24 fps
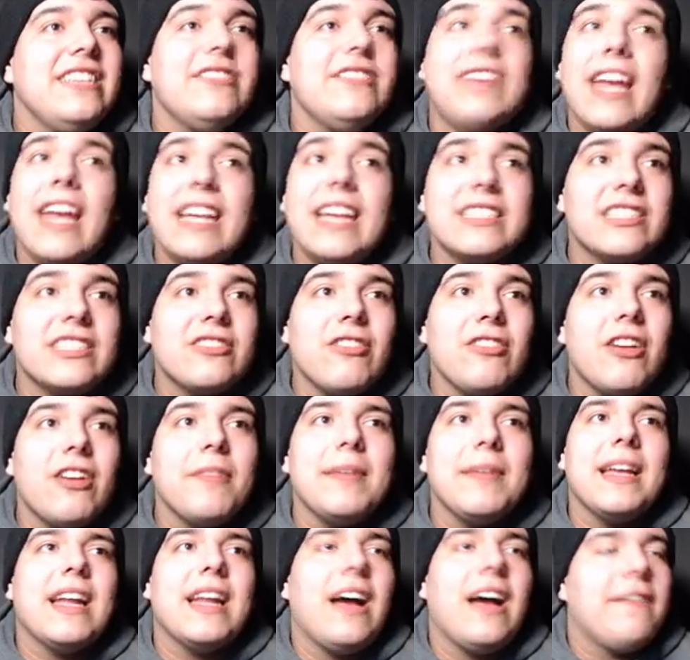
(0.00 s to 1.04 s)
can't score on
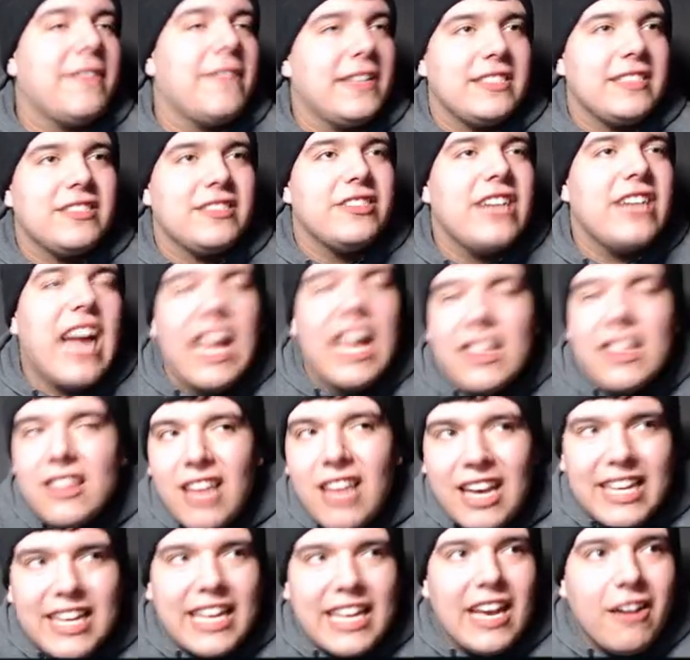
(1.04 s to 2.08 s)
me on offense. You got
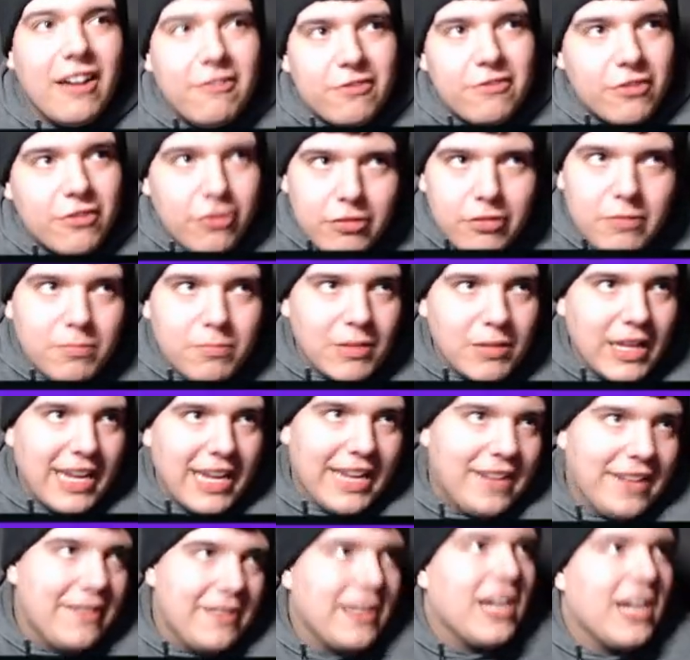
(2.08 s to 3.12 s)
lucky, a fluke play.